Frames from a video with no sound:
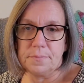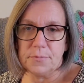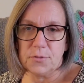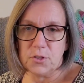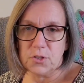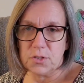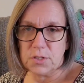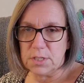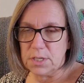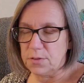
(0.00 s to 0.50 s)

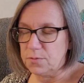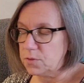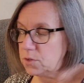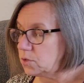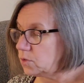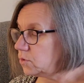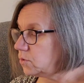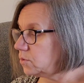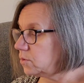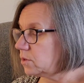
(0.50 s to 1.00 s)
just to give
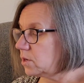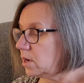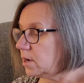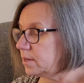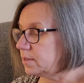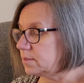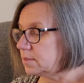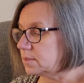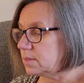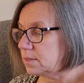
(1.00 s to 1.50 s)
you
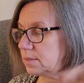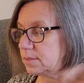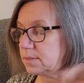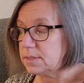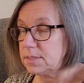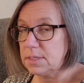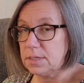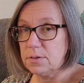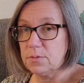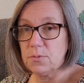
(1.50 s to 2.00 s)
guys a
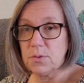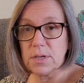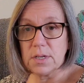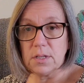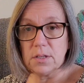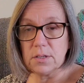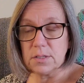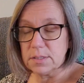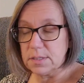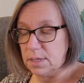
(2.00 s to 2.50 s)
see of what it
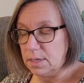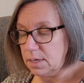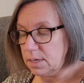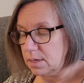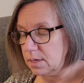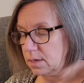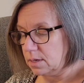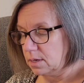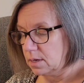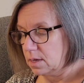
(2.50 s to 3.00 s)
looks
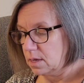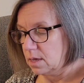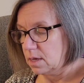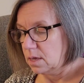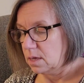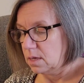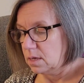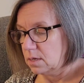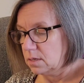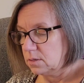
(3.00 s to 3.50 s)
like.
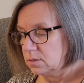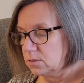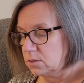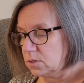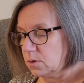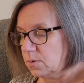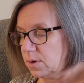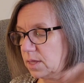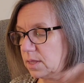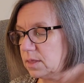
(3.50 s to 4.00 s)

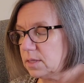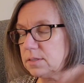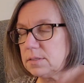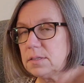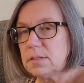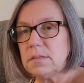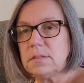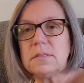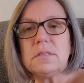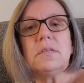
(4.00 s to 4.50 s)
So, and
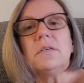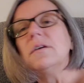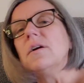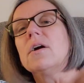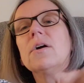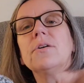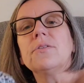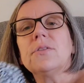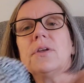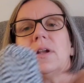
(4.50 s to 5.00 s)
this is the
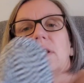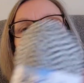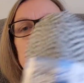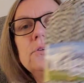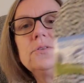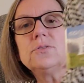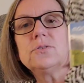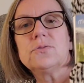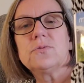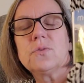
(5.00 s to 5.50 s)
yarn that I
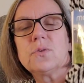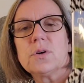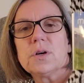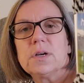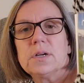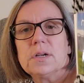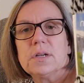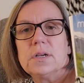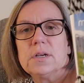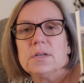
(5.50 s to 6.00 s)
use for
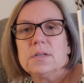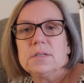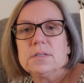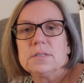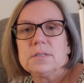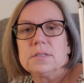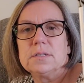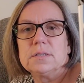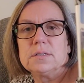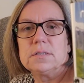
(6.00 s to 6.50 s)
it. It
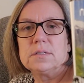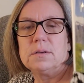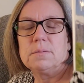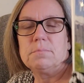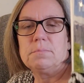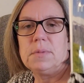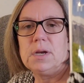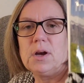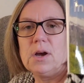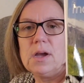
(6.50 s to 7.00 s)
is this
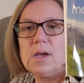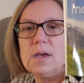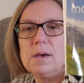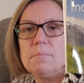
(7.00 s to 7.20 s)
Mary